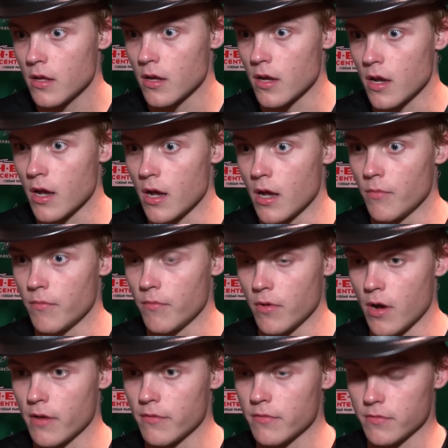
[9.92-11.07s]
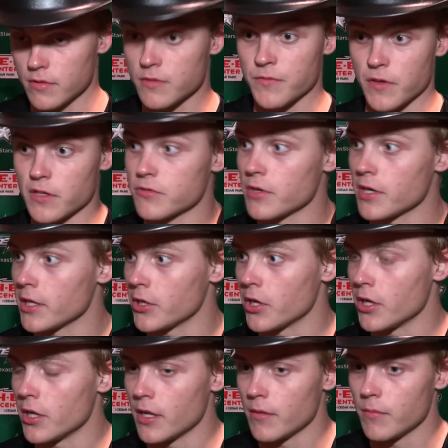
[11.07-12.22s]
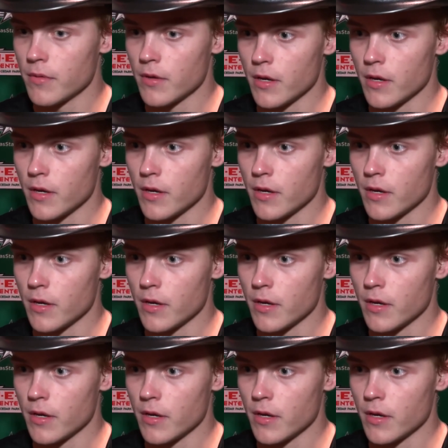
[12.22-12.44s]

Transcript: It feels really good.